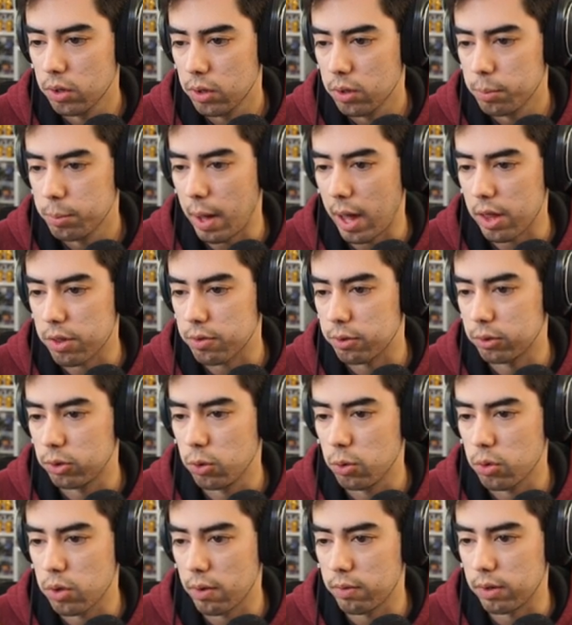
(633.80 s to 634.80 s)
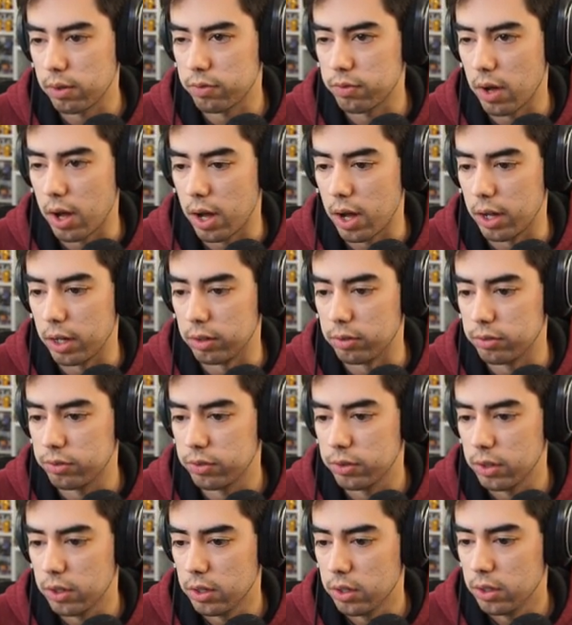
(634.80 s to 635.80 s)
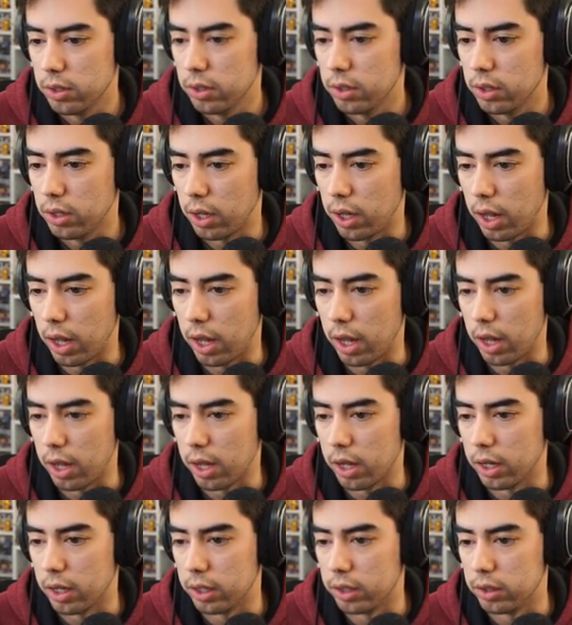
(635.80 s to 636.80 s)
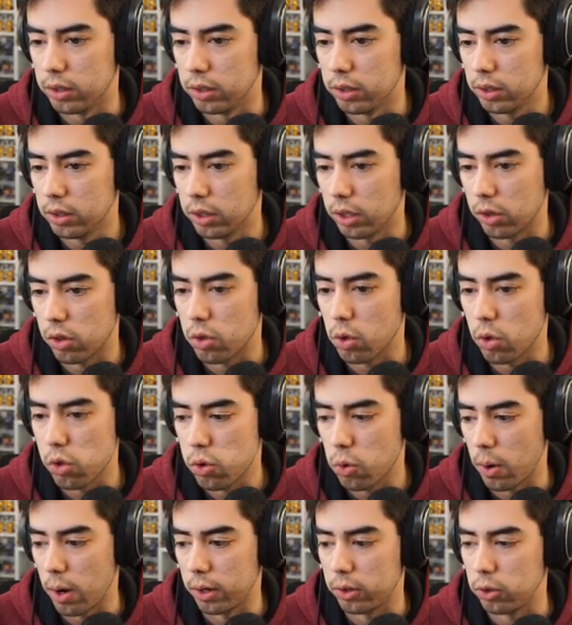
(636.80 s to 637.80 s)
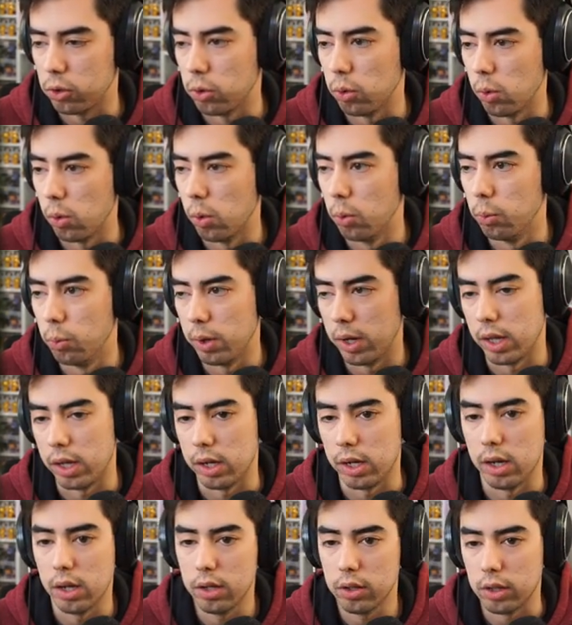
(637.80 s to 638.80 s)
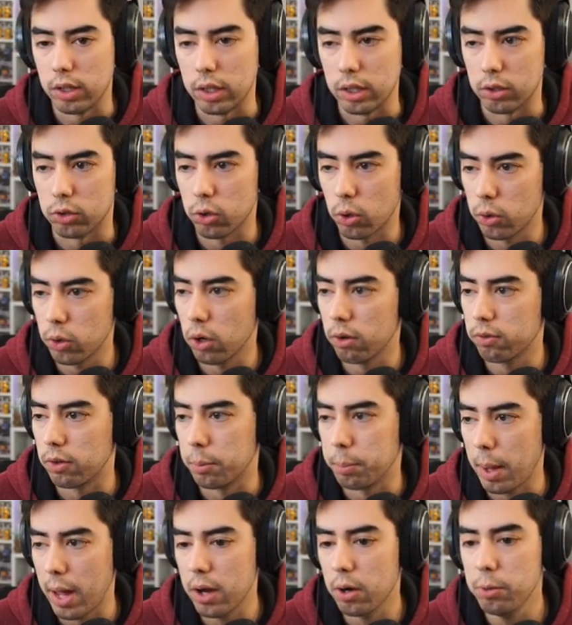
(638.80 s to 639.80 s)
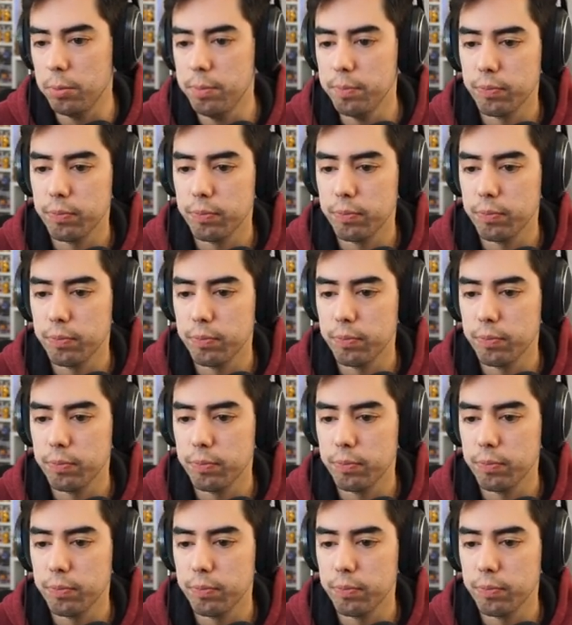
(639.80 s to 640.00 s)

pass for 275, and let's try to win the turnover battle.